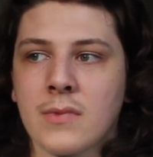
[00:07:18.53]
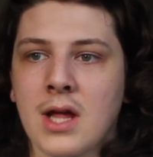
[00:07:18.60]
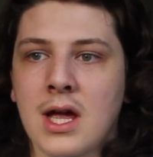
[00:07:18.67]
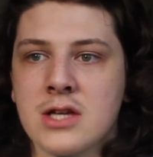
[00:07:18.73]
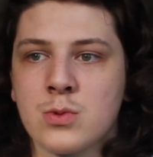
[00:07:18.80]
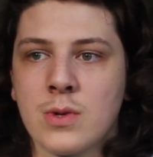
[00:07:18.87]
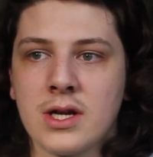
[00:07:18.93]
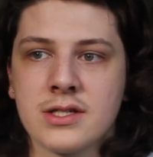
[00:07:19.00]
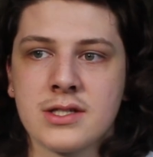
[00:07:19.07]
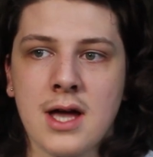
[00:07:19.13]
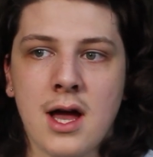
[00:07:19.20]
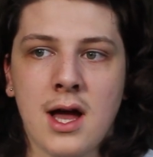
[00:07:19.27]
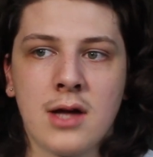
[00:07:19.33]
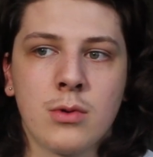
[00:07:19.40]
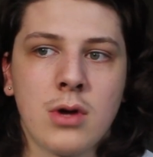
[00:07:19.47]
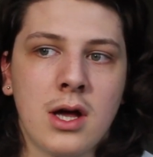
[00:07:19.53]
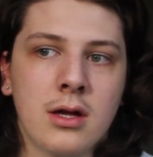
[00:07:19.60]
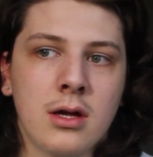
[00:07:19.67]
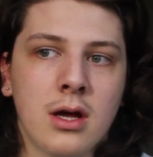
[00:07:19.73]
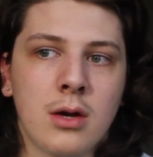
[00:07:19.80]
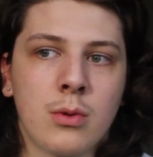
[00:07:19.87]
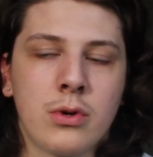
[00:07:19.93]
As well as that,
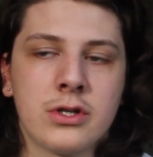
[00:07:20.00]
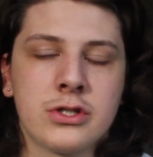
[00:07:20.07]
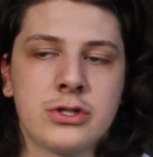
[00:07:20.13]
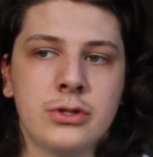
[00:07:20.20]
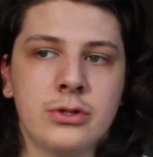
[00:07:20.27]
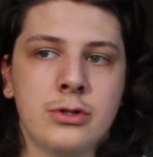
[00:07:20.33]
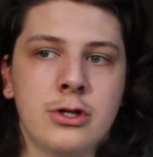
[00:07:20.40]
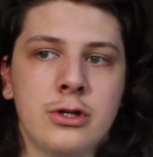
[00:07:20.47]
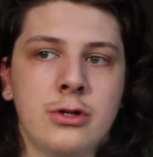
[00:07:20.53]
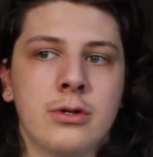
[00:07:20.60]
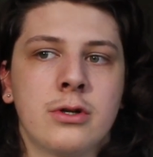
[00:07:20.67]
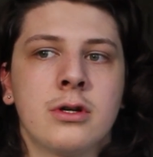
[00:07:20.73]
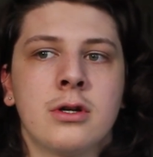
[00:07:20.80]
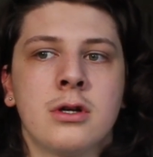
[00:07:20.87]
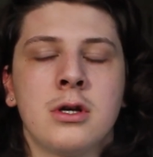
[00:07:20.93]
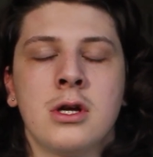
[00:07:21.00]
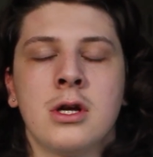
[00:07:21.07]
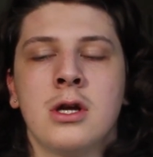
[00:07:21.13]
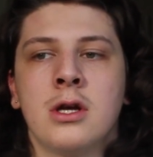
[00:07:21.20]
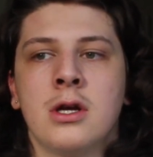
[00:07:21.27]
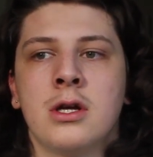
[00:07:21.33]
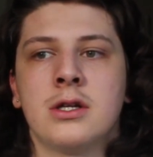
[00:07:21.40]
I want to
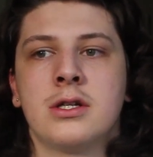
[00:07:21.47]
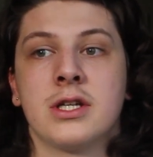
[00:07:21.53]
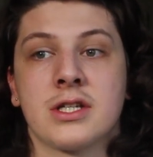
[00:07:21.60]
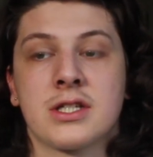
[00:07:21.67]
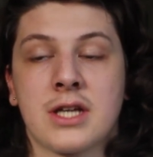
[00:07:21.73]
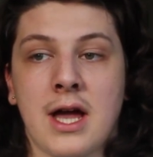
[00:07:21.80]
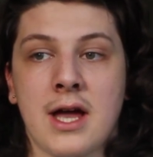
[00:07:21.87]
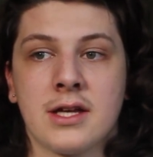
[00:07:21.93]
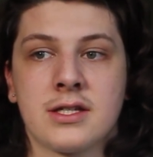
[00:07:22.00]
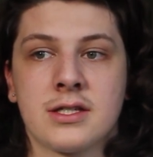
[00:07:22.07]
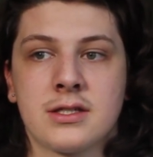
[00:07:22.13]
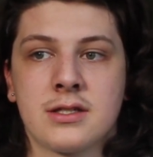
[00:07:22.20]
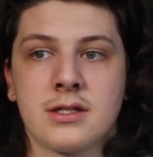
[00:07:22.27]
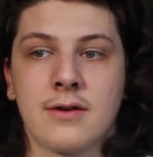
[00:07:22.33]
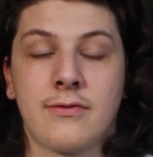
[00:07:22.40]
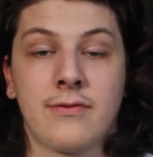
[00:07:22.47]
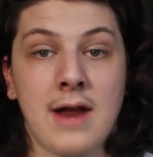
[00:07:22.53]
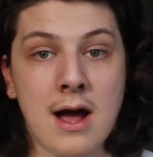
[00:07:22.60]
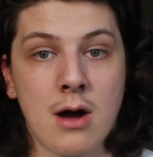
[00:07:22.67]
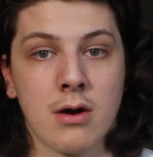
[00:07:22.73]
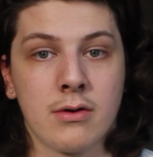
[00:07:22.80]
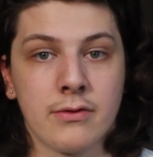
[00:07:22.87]
discuss
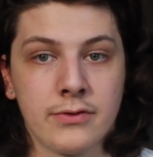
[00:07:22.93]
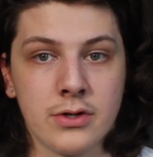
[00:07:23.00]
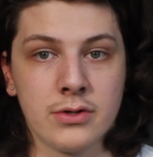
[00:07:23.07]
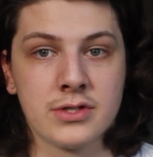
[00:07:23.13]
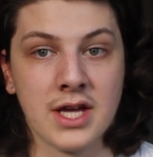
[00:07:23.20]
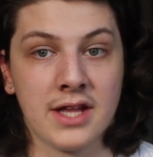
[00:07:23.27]
flower reviews.